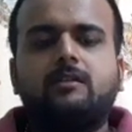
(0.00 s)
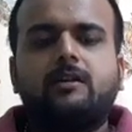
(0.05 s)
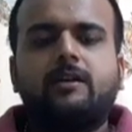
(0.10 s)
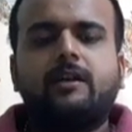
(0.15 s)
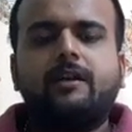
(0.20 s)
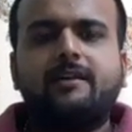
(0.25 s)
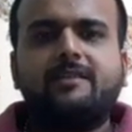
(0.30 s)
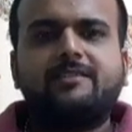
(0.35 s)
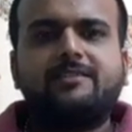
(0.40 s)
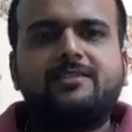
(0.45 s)

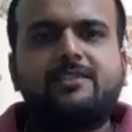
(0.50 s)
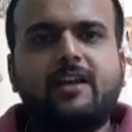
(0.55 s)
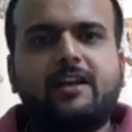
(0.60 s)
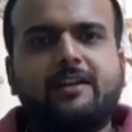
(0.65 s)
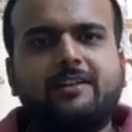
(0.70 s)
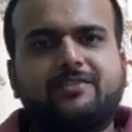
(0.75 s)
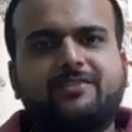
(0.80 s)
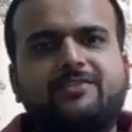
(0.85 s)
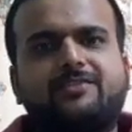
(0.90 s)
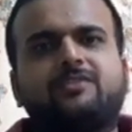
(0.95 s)
He is
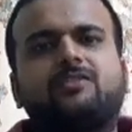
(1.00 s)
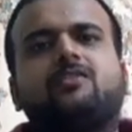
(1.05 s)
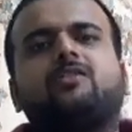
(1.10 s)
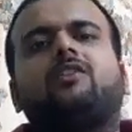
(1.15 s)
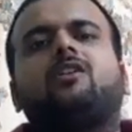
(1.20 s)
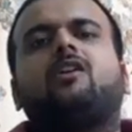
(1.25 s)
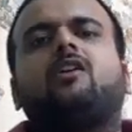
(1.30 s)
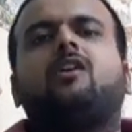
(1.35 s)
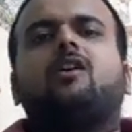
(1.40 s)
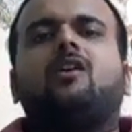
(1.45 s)
jealous
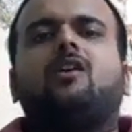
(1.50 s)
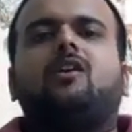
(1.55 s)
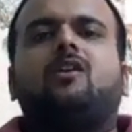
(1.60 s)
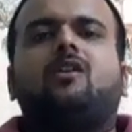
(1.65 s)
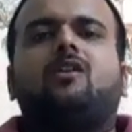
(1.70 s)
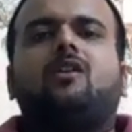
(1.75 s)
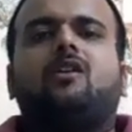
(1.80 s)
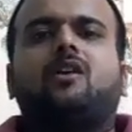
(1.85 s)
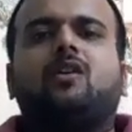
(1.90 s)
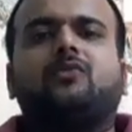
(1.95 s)

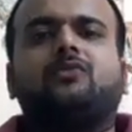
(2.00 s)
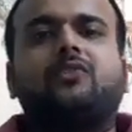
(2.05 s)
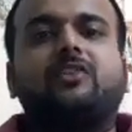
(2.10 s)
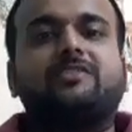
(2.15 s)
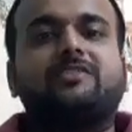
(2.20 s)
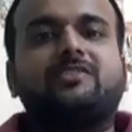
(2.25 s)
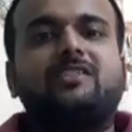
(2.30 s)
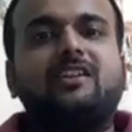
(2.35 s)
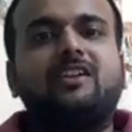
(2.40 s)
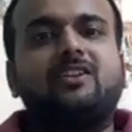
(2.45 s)
of the
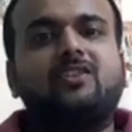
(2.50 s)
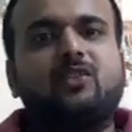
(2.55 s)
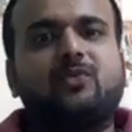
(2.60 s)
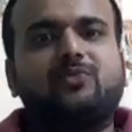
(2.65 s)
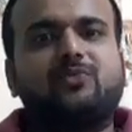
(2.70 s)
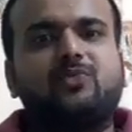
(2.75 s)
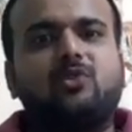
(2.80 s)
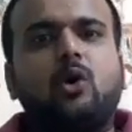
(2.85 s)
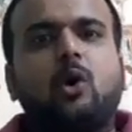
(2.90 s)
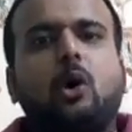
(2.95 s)
seat
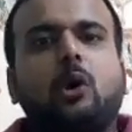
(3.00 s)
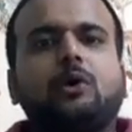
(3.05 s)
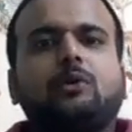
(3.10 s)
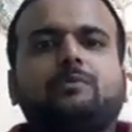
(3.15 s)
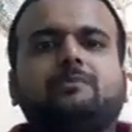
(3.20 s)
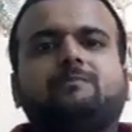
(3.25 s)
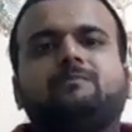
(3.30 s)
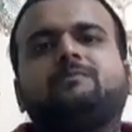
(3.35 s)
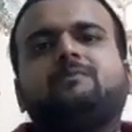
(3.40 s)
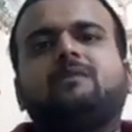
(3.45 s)
of
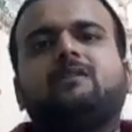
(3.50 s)
God.